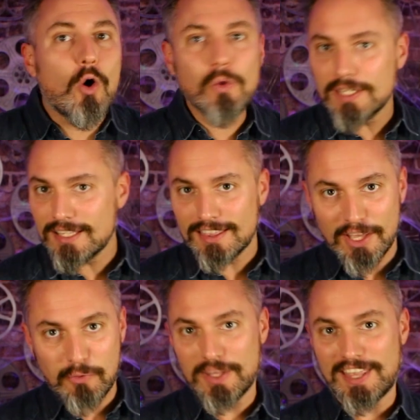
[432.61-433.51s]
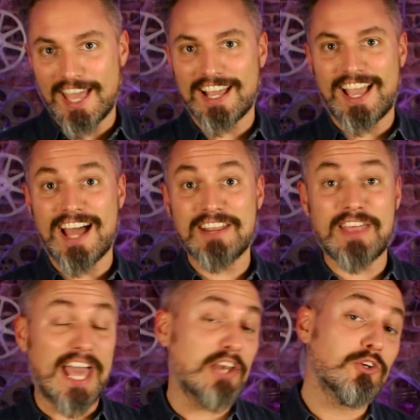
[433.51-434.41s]
only thing with Anaconda
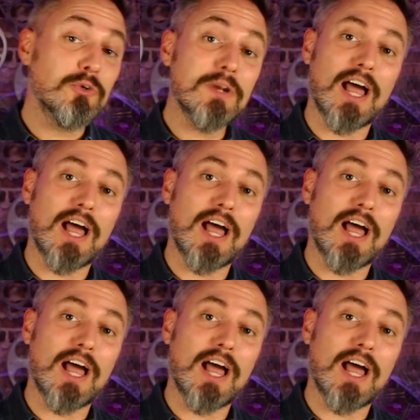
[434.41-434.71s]
that I do